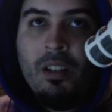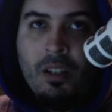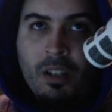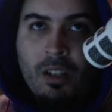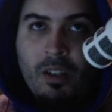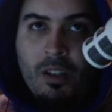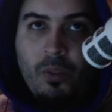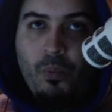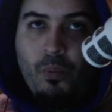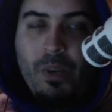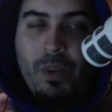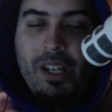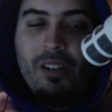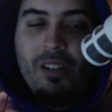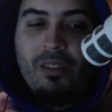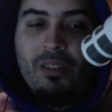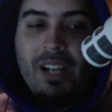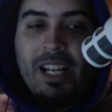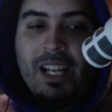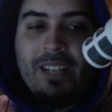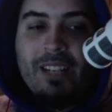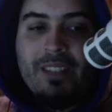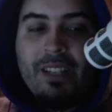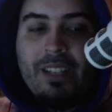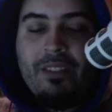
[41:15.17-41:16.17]
We don't
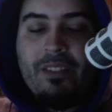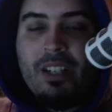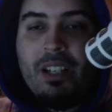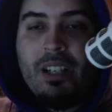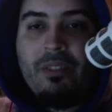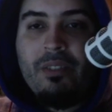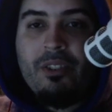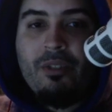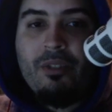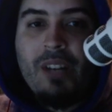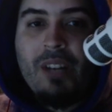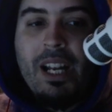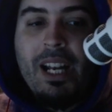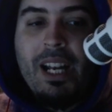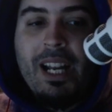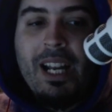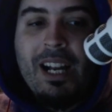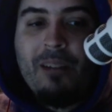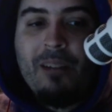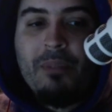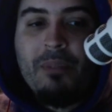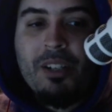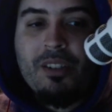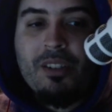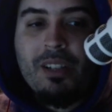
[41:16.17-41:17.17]
kind of give it enough credit
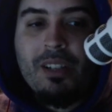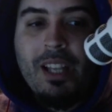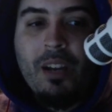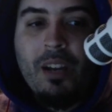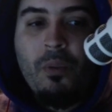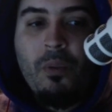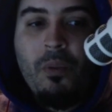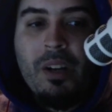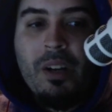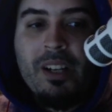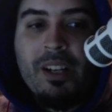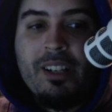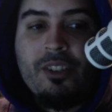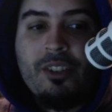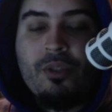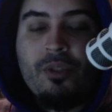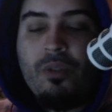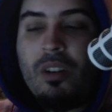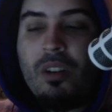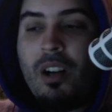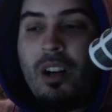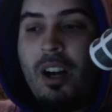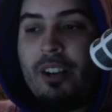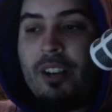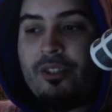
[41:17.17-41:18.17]
how much like 1 additional
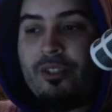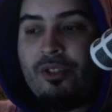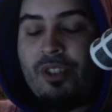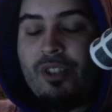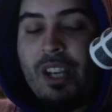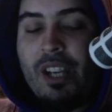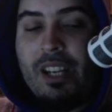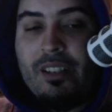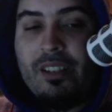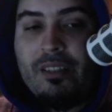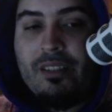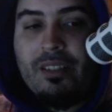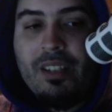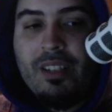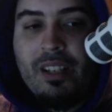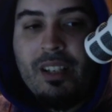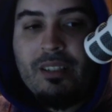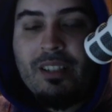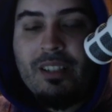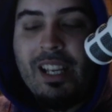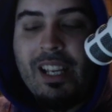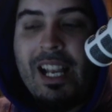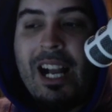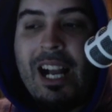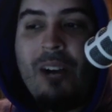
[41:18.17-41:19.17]
cost changes things.
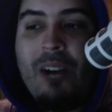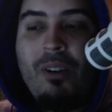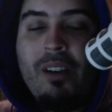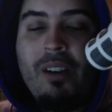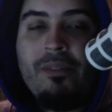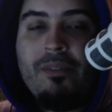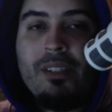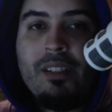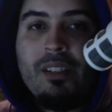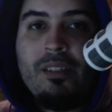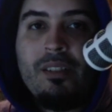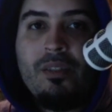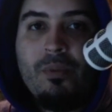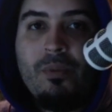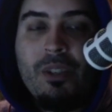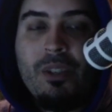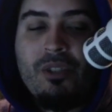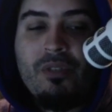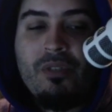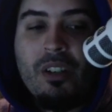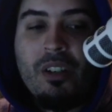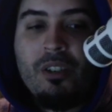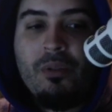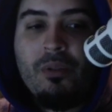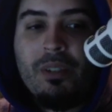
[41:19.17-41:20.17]
Like, how often do we
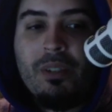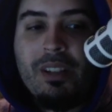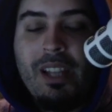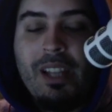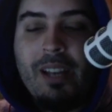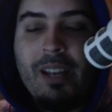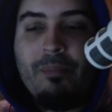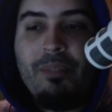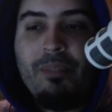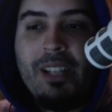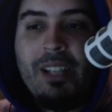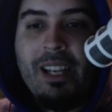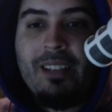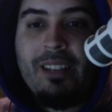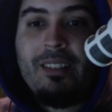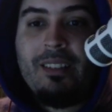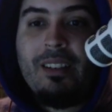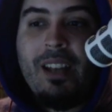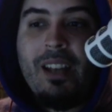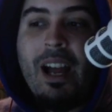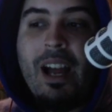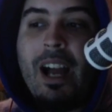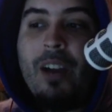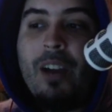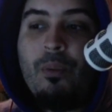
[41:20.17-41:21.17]
struggle with like playing
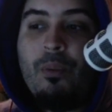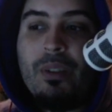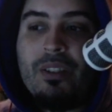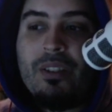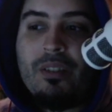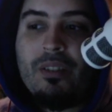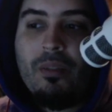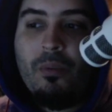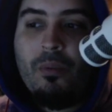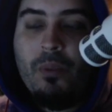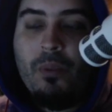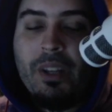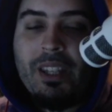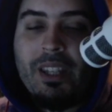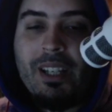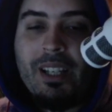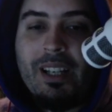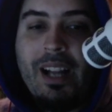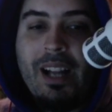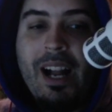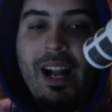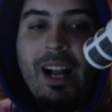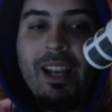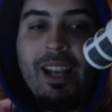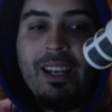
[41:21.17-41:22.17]
deny with a
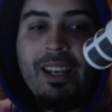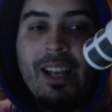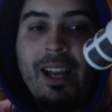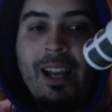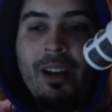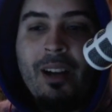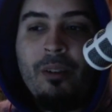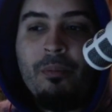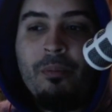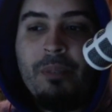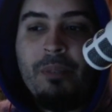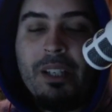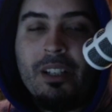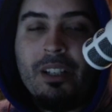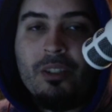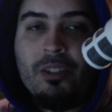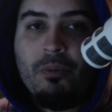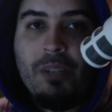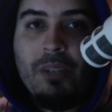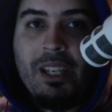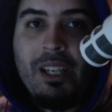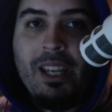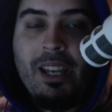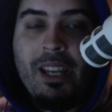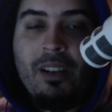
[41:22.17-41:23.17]
guy now because
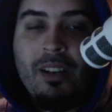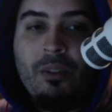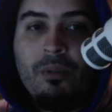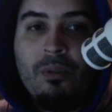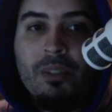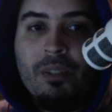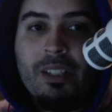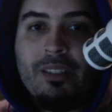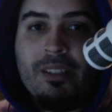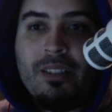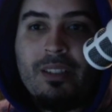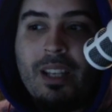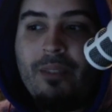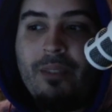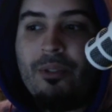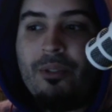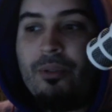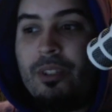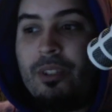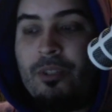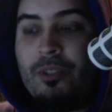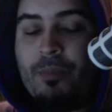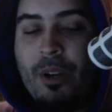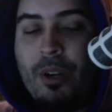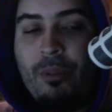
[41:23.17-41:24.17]
we can only save
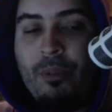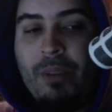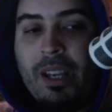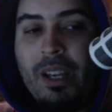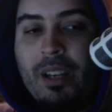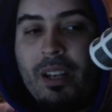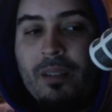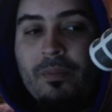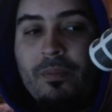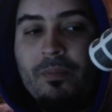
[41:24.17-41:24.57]
3 spell mana?